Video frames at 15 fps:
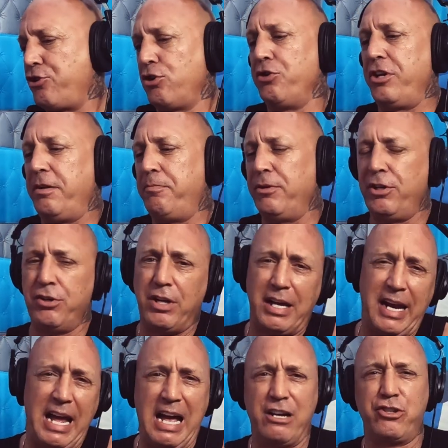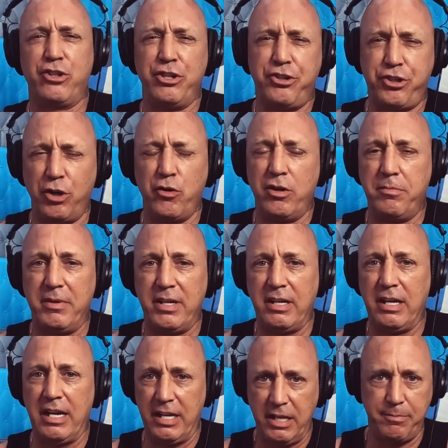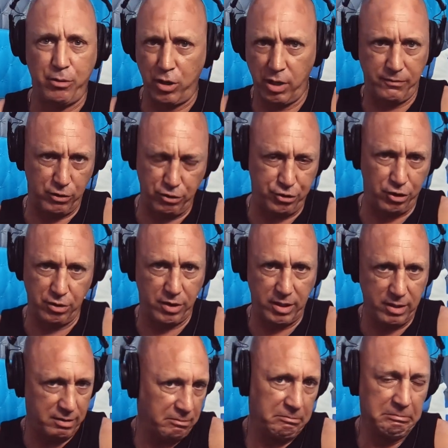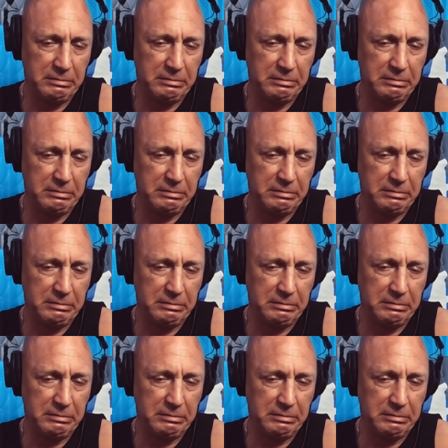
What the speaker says: journey, but you're not actually showing me any part of your journey.